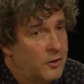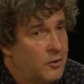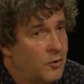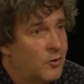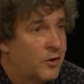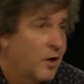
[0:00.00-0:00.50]

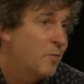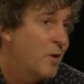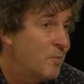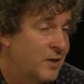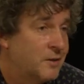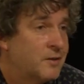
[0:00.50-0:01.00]
your
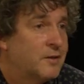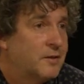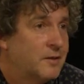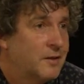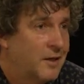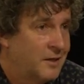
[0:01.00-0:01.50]
commitment
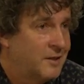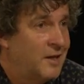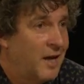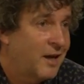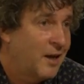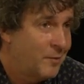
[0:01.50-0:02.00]
as
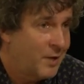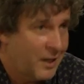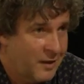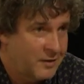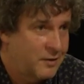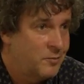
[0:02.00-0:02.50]
an
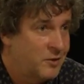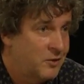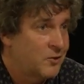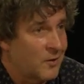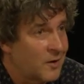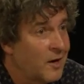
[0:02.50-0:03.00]
academic has to be
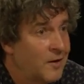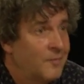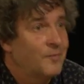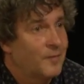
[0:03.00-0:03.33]
stronger,